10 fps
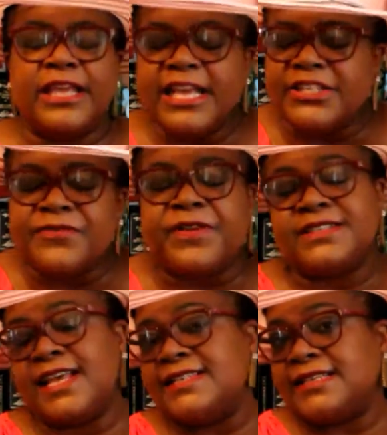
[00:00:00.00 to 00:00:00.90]
Each of
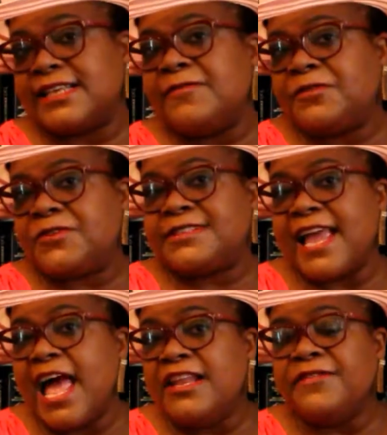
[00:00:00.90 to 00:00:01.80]
us has a gift or
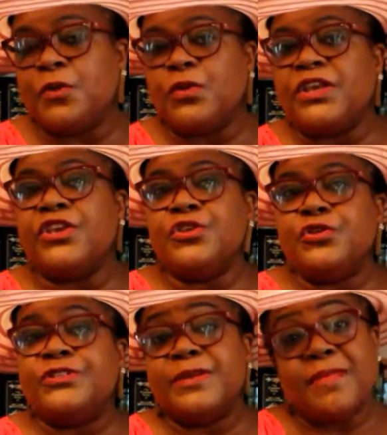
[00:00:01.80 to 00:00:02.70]
talent that we can
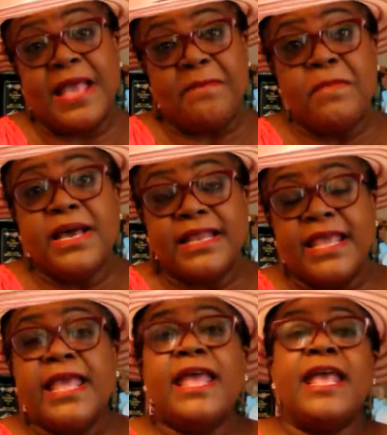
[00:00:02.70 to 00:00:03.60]
use to make money.
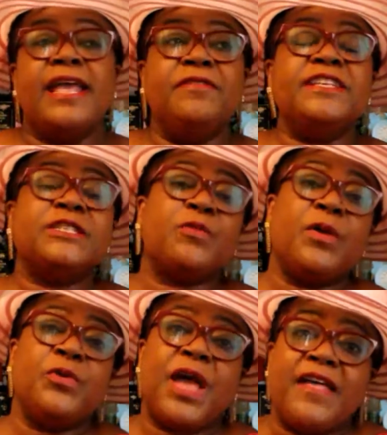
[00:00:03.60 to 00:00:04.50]
And this way,
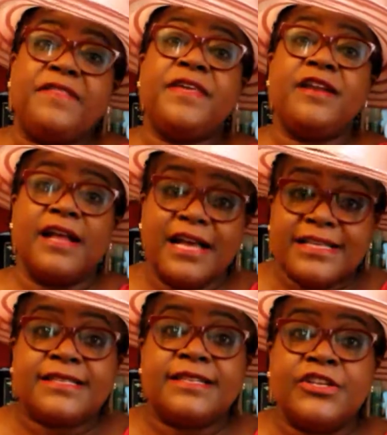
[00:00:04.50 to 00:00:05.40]
when you're out there
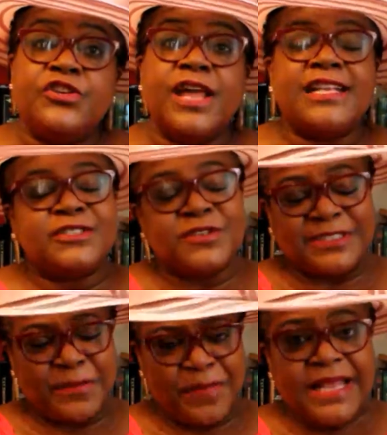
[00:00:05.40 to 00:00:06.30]
hustling, you're not so
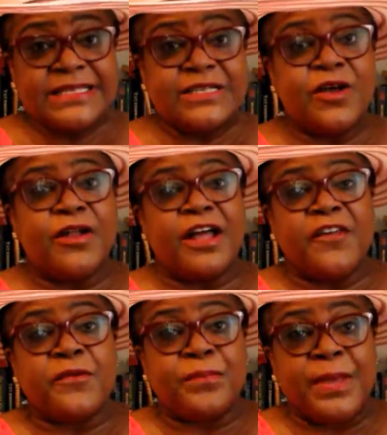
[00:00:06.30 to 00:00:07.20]
dependent on
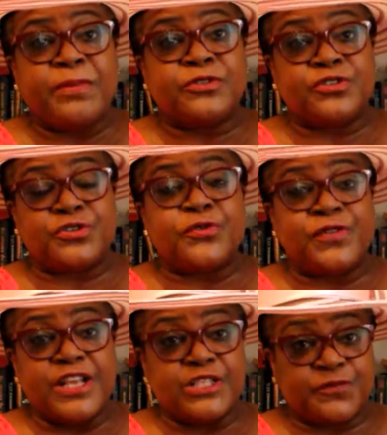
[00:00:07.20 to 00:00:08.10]
other people to do
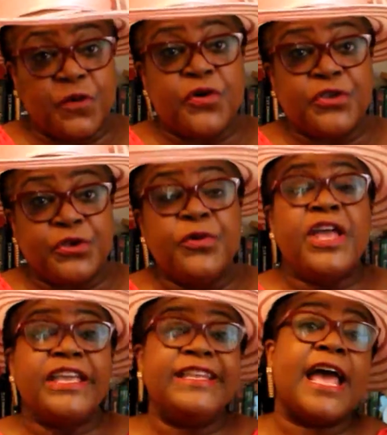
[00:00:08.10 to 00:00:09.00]
things for you.
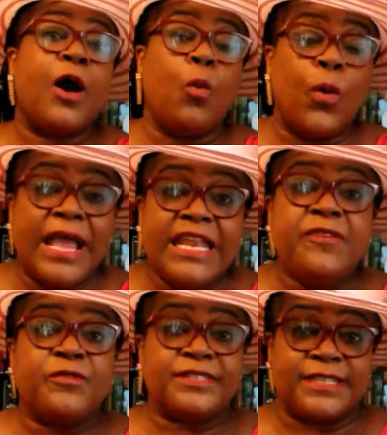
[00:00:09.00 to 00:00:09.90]
You're not
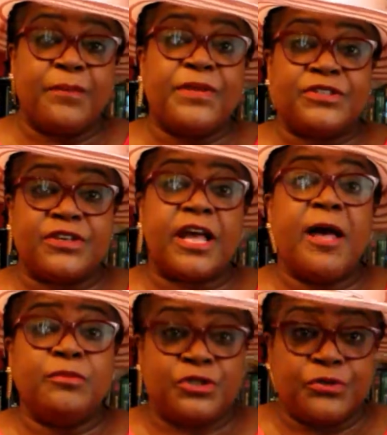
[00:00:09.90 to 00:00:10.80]
waiting for something to
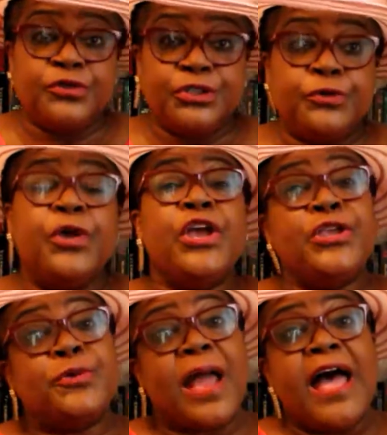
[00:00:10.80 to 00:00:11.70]
come to you.
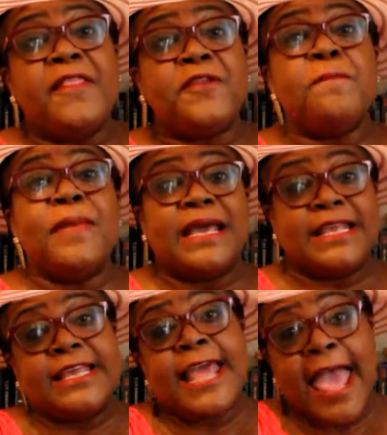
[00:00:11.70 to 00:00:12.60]
You're out there
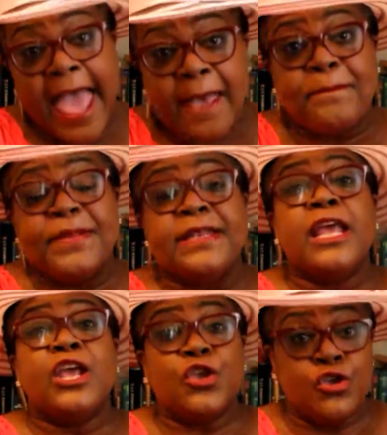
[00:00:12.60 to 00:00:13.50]
making it happen
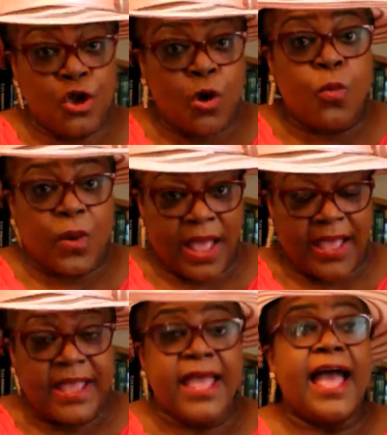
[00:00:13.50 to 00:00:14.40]
your
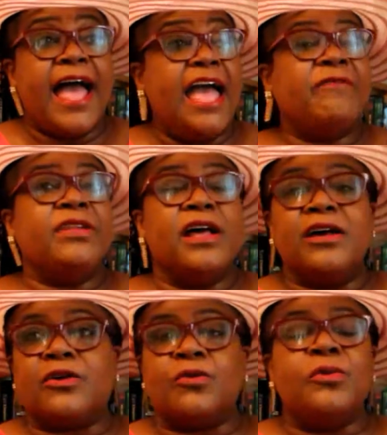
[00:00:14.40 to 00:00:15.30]
way. I have an
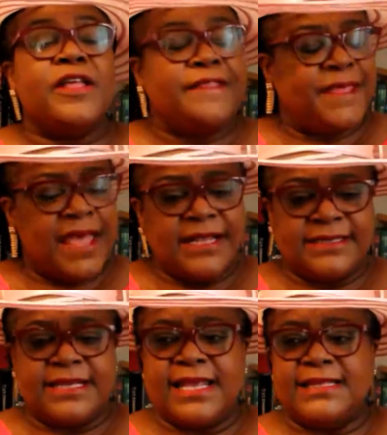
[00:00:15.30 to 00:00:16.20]
uncle
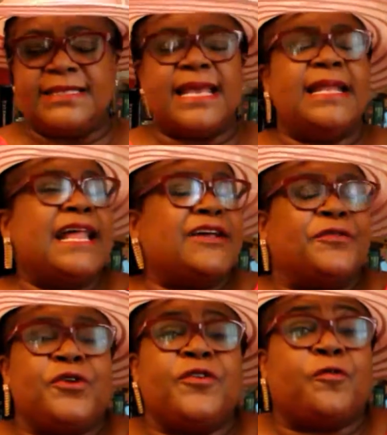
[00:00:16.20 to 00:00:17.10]
that had like a
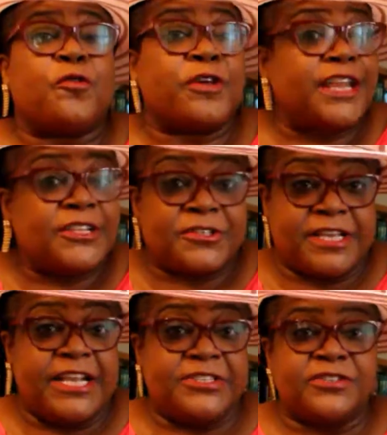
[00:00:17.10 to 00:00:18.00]
third or fourth grade
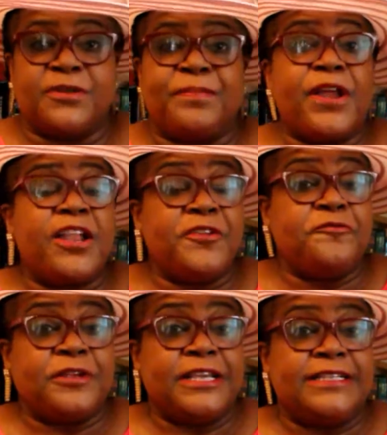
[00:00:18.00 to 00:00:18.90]
education, could
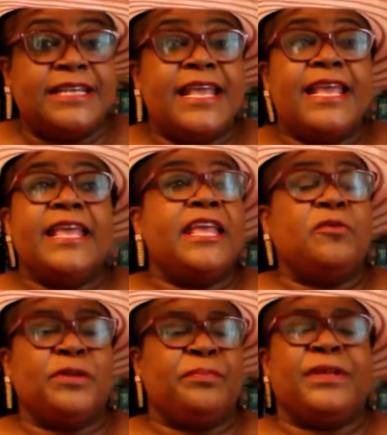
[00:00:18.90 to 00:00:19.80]
barely read.
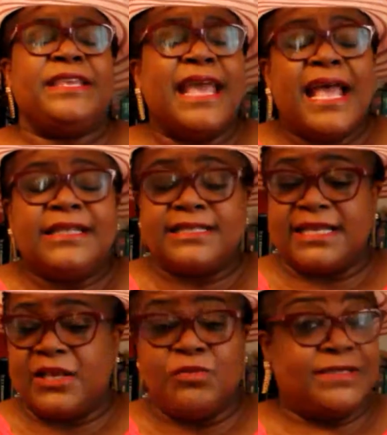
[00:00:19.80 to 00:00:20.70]
But yet,
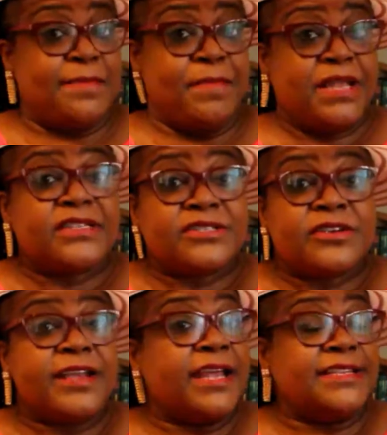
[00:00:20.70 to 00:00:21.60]
he was a
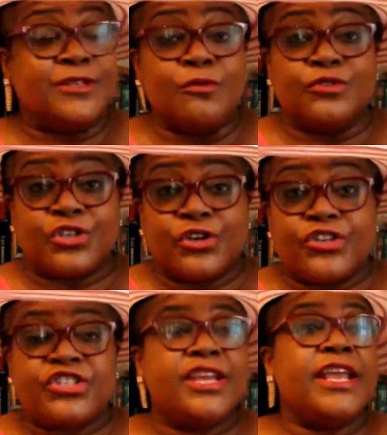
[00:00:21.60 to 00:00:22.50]
minister, had his own
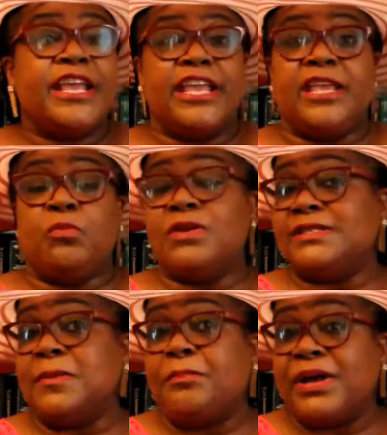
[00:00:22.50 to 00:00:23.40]
church. He
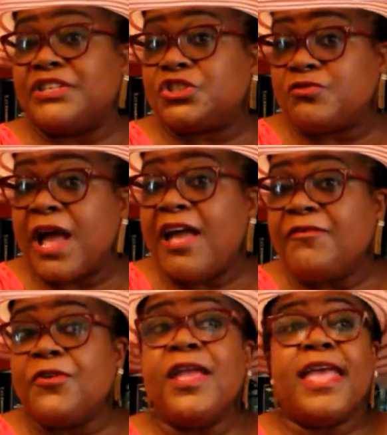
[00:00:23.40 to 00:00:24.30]
was a bus
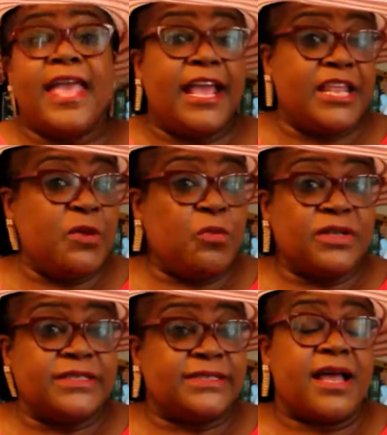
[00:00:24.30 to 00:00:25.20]
driver, and he
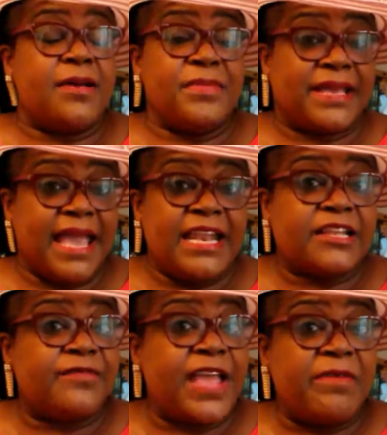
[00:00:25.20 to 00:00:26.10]
was a
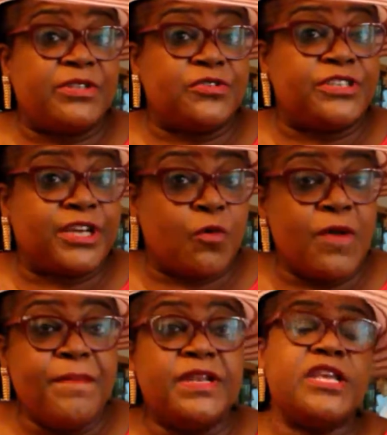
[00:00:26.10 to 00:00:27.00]
mechanic of heavy duty
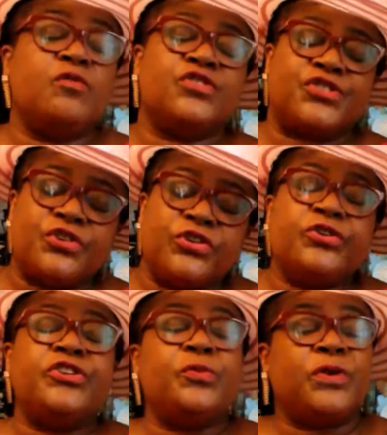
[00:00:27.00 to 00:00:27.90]
equipment. He was so
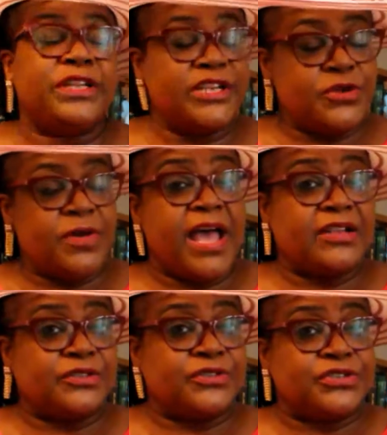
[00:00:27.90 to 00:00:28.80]
good at what he knew
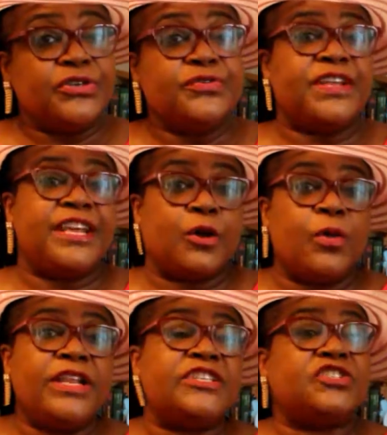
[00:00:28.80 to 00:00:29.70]
how to do that he
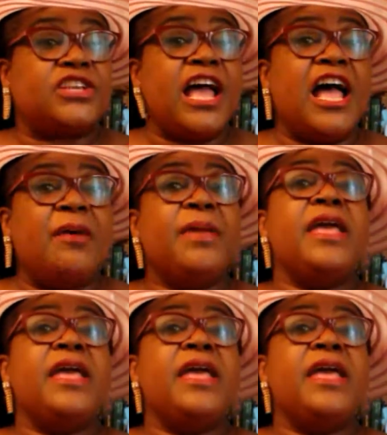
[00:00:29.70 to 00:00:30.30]
quit his job